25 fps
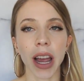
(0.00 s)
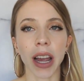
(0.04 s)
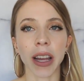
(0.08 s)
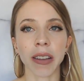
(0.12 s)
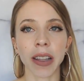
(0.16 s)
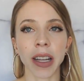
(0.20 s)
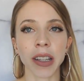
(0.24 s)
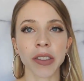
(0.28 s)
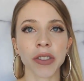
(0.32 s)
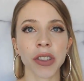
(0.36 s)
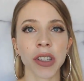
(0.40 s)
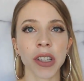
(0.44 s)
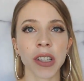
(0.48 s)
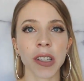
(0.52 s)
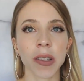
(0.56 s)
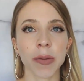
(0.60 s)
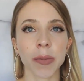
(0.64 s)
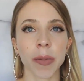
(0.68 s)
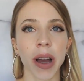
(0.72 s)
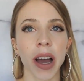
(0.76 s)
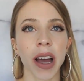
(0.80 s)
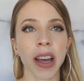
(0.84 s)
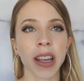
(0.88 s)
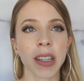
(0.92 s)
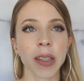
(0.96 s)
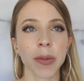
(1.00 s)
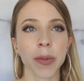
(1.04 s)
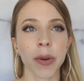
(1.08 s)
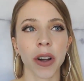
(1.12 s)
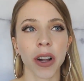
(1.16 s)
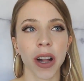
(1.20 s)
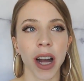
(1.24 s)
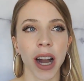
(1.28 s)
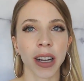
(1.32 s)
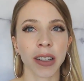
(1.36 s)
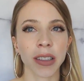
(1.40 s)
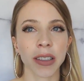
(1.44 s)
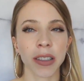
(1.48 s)
And that's just my
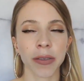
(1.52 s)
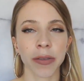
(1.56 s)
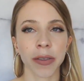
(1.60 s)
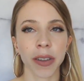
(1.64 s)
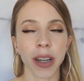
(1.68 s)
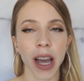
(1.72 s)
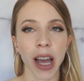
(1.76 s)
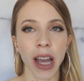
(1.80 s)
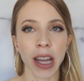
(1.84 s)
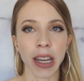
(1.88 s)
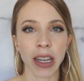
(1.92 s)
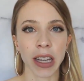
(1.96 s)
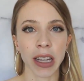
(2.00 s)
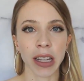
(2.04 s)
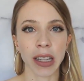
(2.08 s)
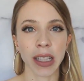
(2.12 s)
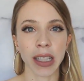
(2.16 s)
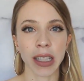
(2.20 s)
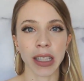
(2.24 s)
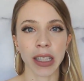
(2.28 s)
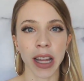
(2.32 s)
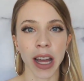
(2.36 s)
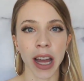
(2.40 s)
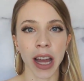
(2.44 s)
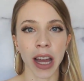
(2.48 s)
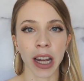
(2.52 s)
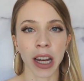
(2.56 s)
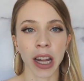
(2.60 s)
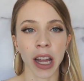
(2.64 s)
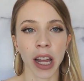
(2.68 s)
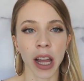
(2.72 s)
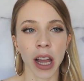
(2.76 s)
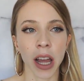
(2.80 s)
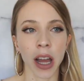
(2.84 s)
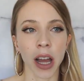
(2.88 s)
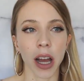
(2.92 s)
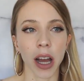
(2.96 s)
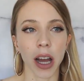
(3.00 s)
small act of kindness
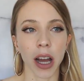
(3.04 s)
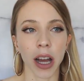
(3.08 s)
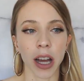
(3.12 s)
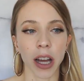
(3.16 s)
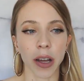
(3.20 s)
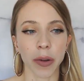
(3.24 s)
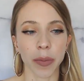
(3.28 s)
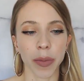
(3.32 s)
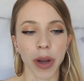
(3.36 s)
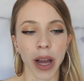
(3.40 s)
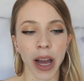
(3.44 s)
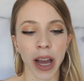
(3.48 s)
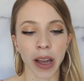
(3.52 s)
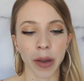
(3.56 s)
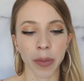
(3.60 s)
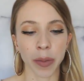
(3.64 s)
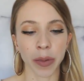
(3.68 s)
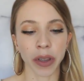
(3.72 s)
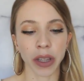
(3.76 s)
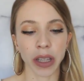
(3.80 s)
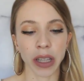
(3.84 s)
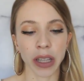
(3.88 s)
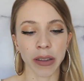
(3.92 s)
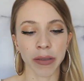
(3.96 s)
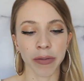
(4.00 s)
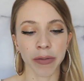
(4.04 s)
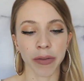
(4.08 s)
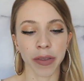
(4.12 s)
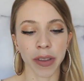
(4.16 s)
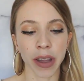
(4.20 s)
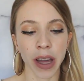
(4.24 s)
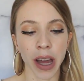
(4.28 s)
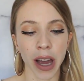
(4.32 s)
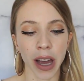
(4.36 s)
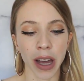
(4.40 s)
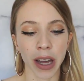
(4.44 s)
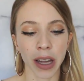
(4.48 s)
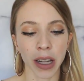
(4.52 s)
that I believe
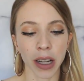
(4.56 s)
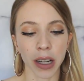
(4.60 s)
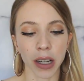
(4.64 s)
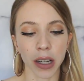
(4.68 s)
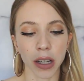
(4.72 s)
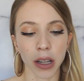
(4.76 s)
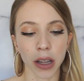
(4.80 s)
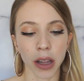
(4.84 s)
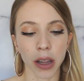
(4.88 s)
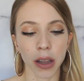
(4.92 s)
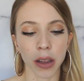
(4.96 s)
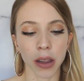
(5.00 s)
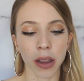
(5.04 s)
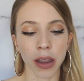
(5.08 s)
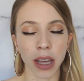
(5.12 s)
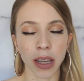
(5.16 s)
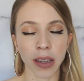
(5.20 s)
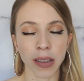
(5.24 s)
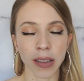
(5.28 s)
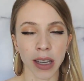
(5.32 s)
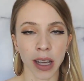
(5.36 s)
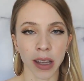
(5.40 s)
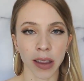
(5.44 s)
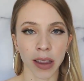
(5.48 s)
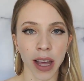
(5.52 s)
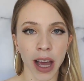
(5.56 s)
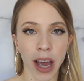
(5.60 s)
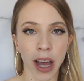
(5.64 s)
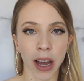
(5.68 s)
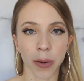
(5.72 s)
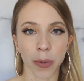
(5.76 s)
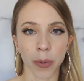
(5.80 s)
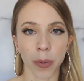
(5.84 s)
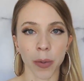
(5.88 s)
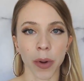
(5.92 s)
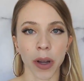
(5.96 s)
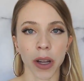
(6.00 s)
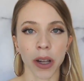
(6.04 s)
that things like
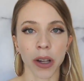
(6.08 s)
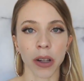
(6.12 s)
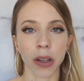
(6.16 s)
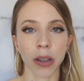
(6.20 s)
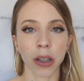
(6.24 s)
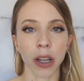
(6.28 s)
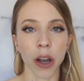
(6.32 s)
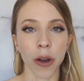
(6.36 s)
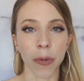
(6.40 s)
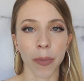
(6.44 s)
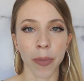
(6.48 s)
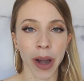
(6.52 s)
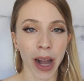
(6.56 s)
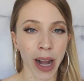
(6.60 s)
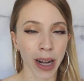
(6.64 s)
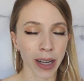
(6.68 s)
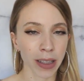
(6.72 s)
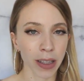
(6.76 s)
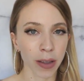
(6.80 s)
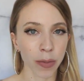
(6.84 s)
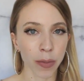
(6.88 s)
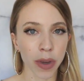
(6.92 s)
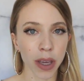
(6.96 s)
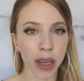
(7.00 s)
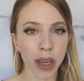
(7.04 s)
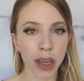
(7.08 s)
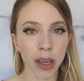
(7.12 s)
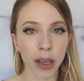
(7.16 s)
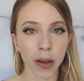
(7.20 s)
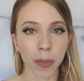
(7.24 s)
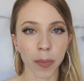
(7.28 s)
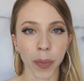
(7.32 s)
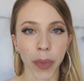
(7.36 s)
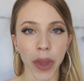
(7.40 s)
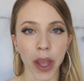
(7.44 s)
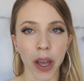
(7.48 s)
that will come back to me.